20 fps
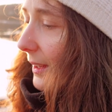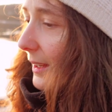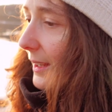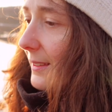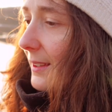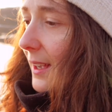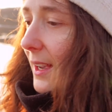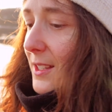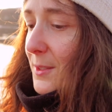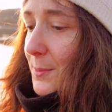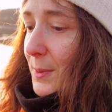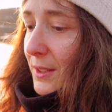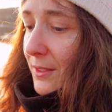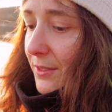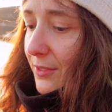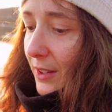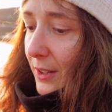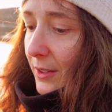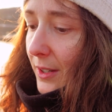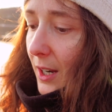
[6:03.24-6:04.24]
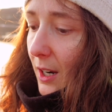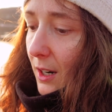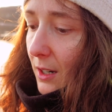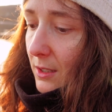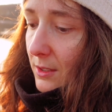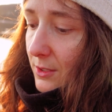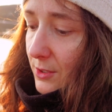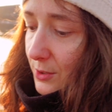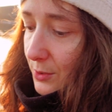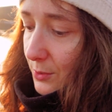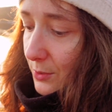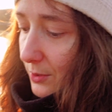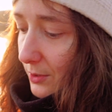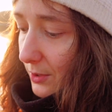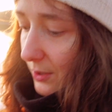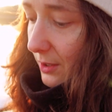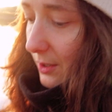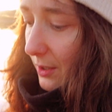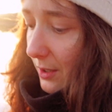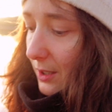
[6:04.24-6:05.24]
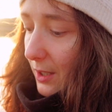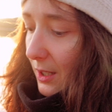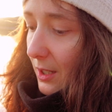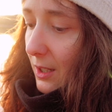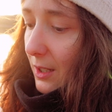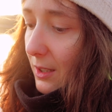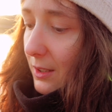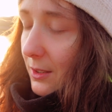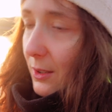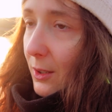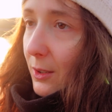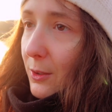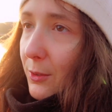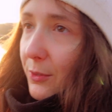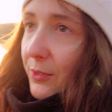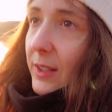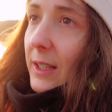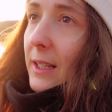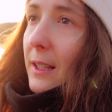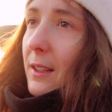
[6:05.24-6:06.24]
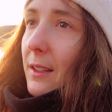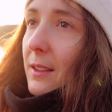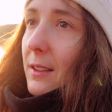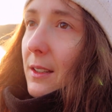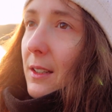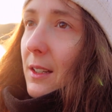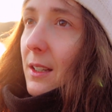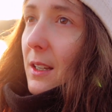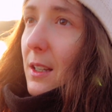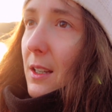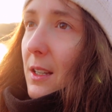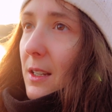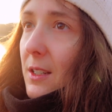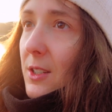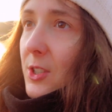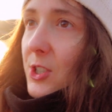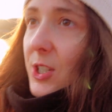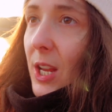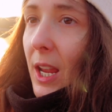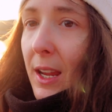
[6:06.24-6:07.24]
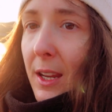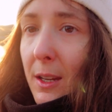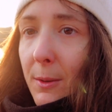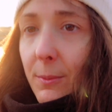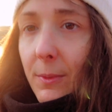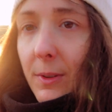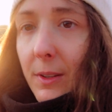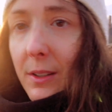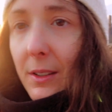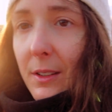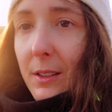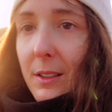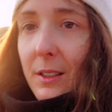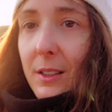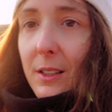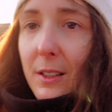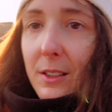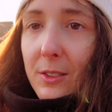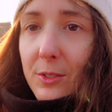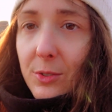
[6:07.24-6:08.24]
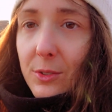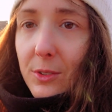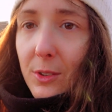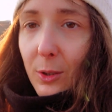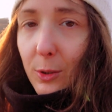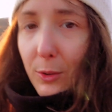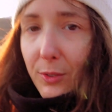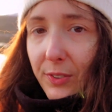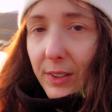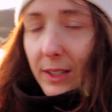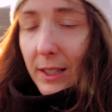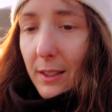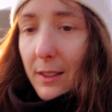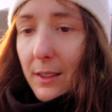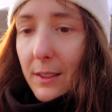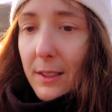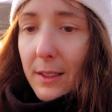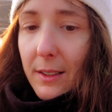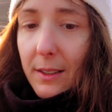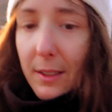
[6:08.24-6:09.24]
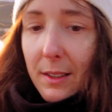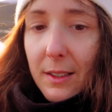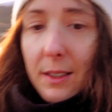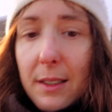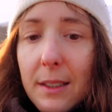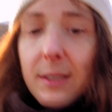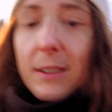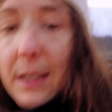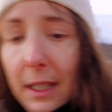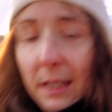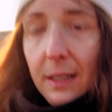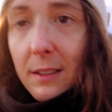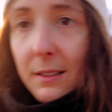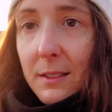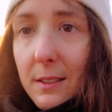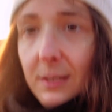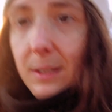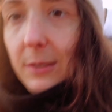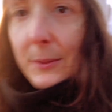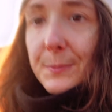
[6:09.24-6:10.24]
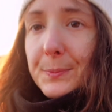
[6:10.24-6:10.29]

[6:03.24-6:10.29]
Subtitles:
It has been very hard to not feel shame, to not feel guilt.